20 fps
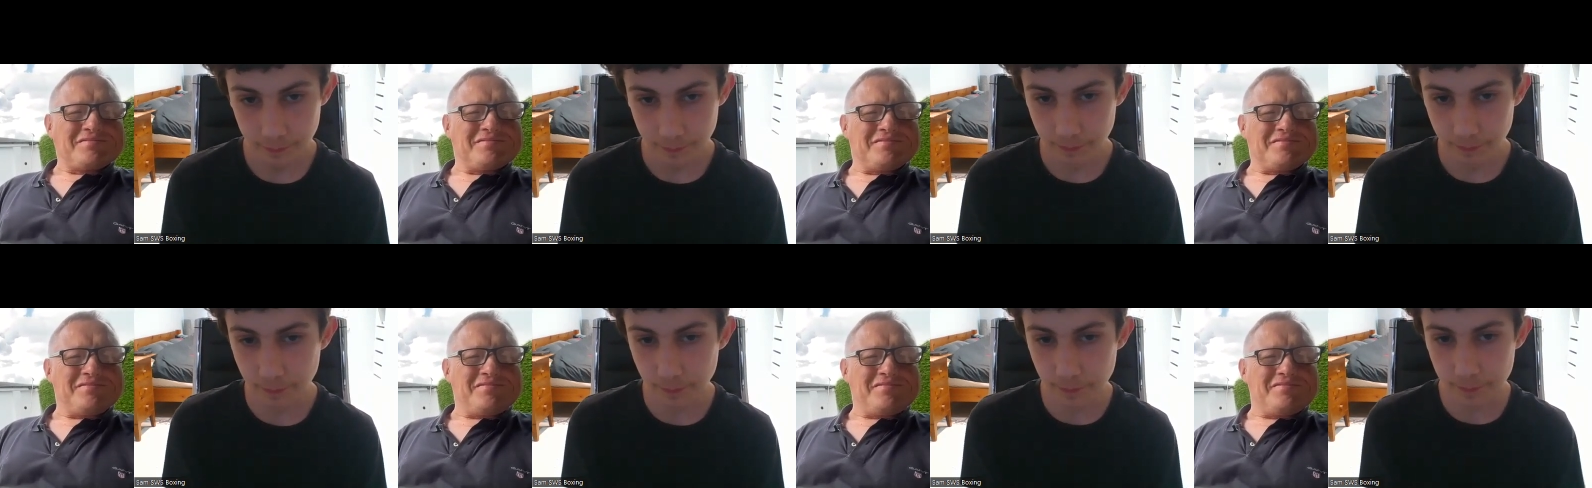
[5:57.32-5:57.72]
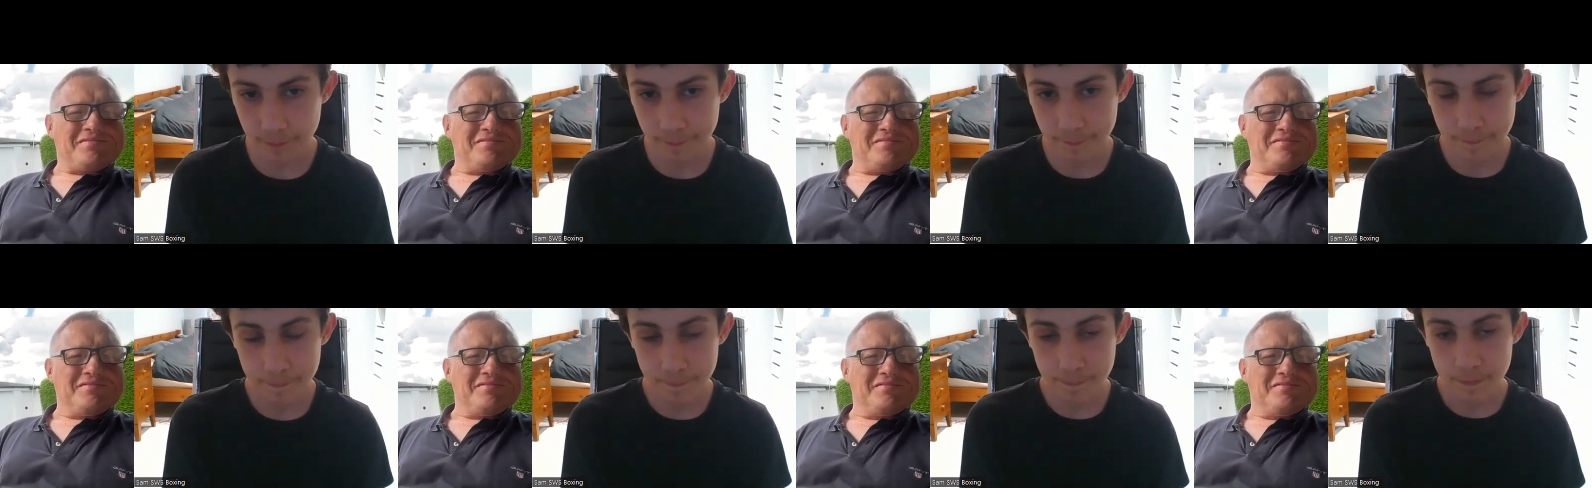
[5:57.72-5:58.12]
Speaker 1: Mm-hmm.
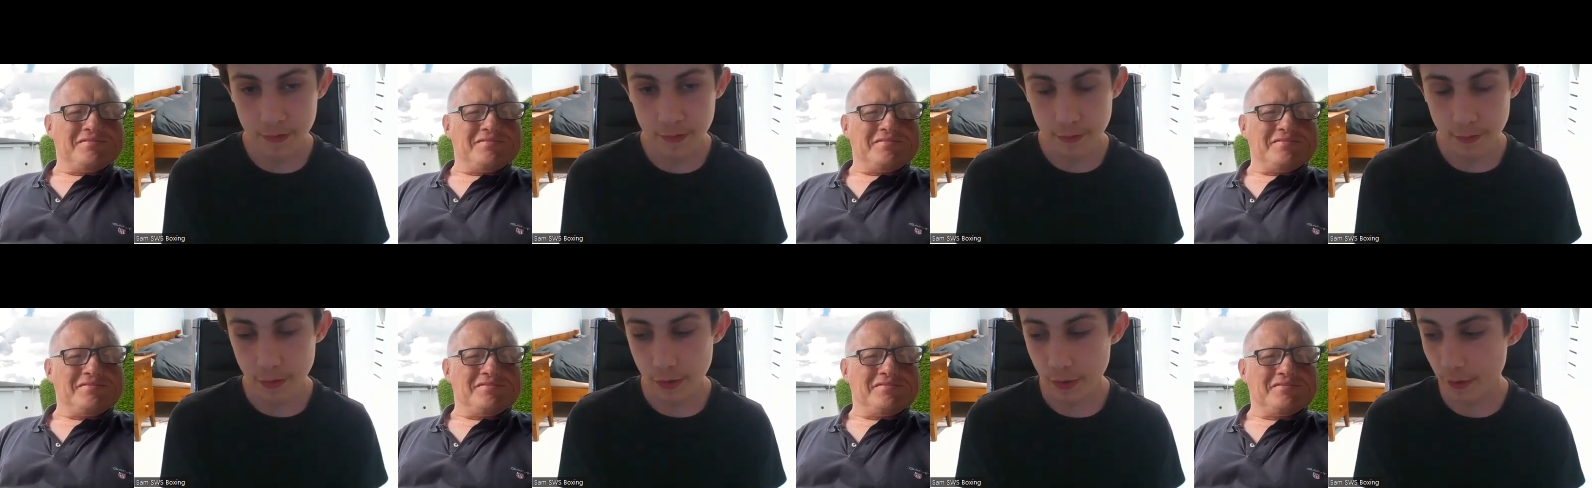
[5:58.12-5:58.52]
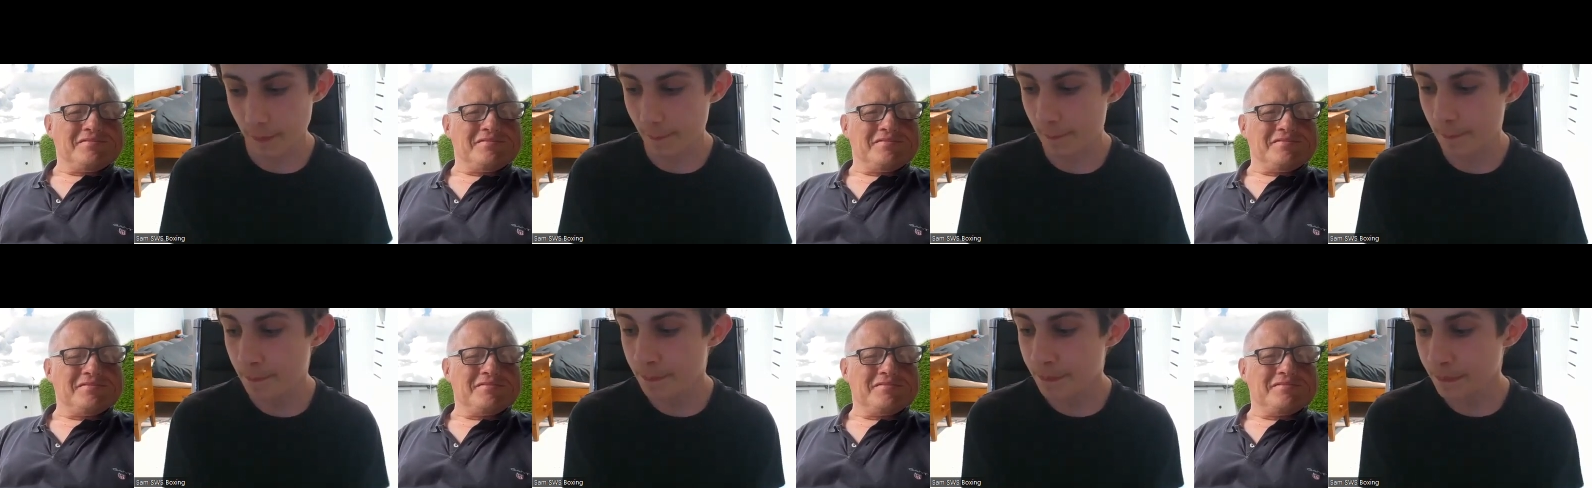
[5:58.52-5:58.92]

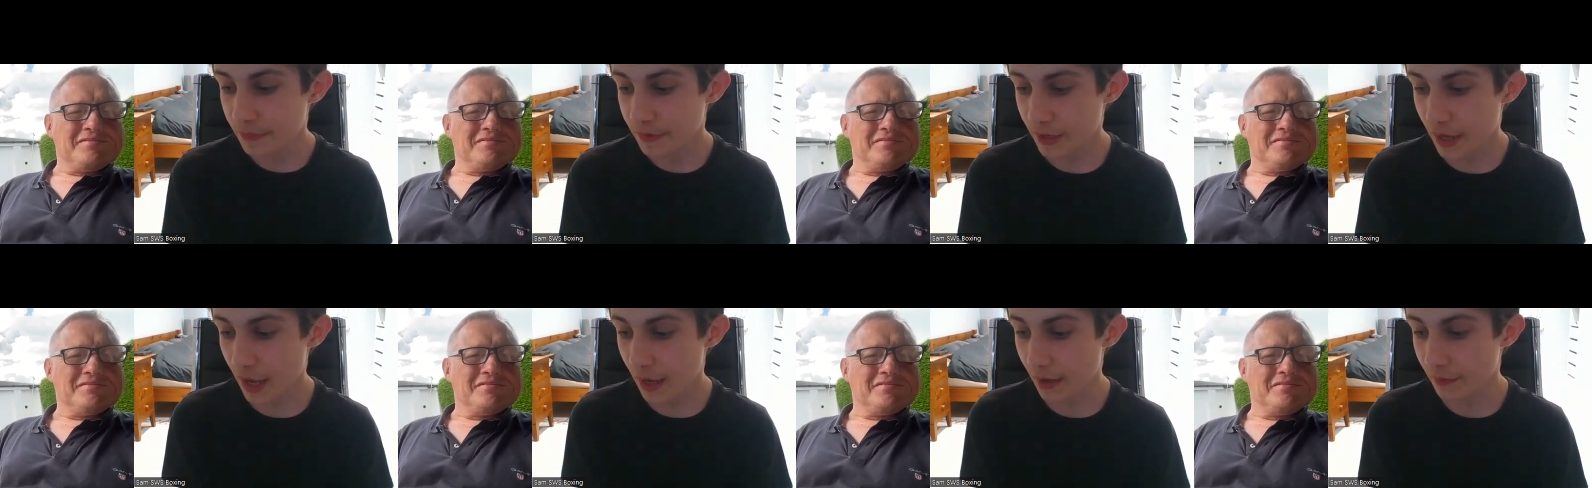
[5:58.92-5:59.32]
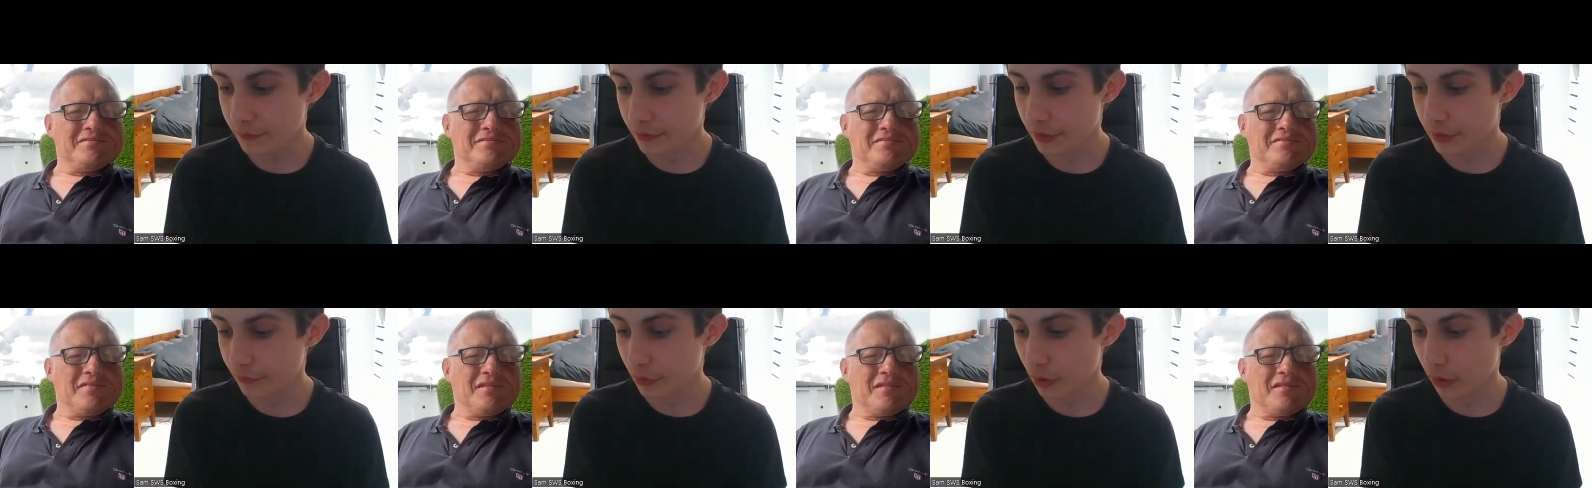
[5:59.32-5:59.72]
Um, yeah,
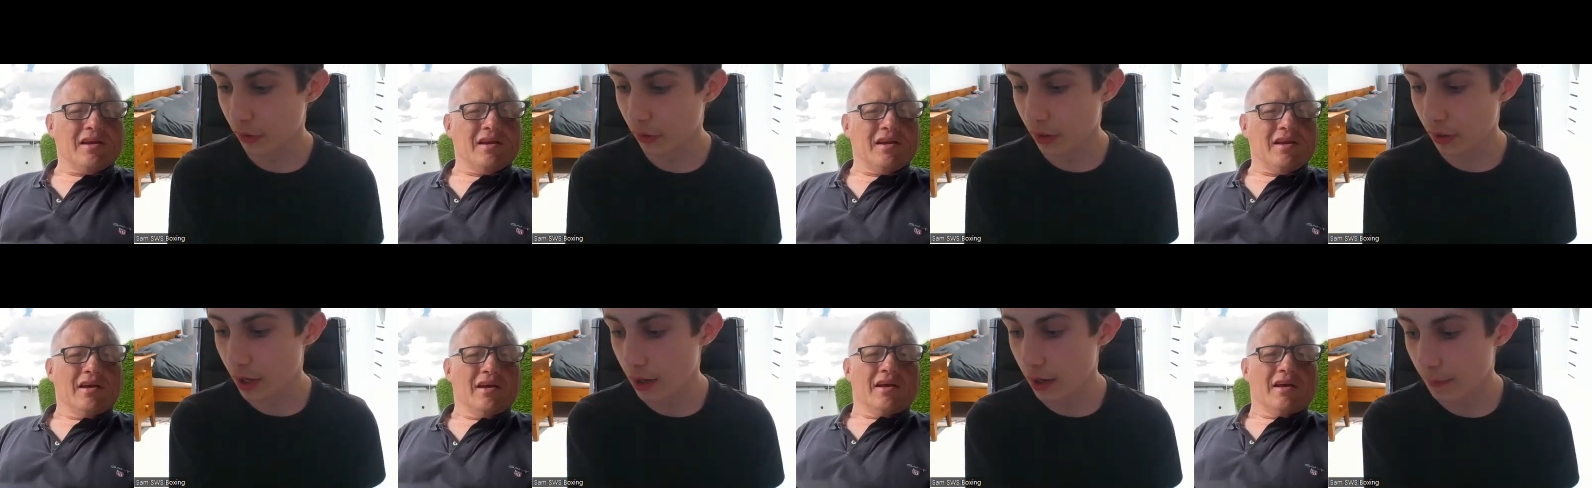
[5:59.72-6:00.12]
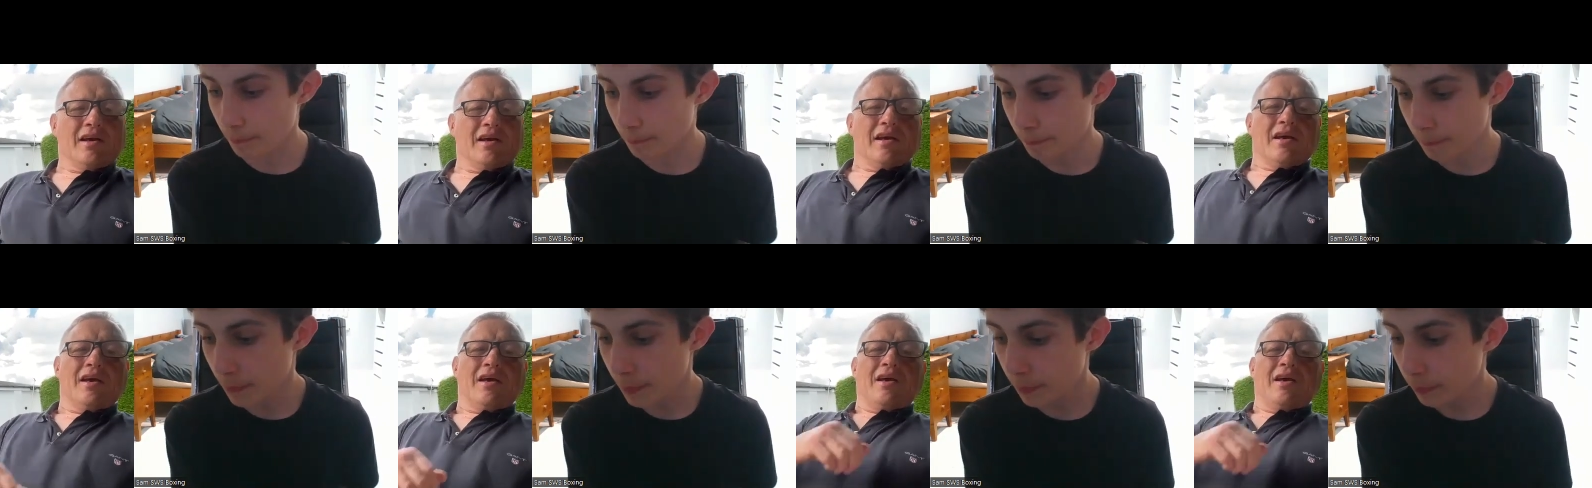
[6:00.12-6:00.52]
and you've got
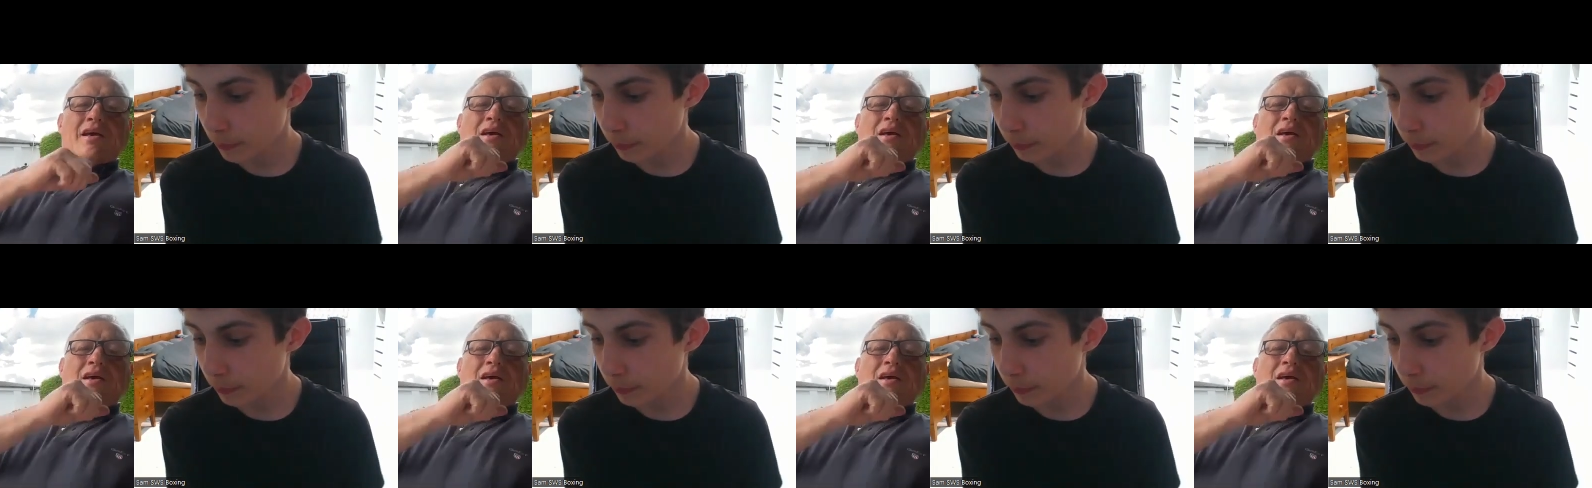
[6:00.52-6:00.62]
um,